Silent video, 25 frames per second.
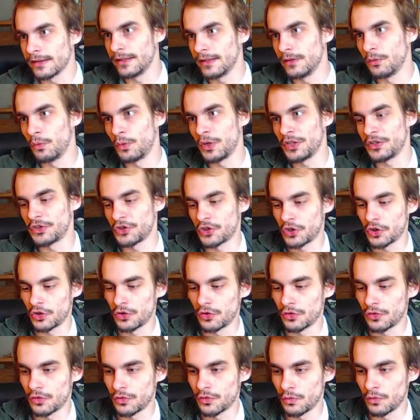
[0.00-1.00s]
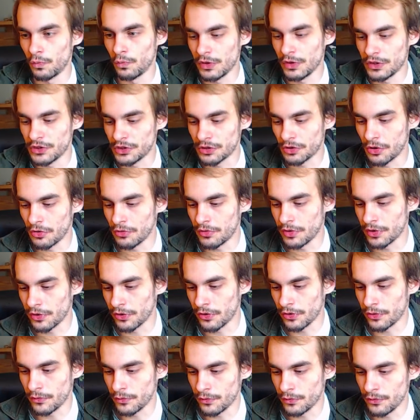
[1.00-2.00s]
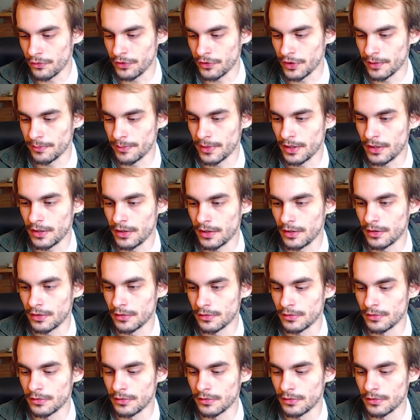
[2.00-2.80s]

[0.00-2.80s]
what's going through the bong.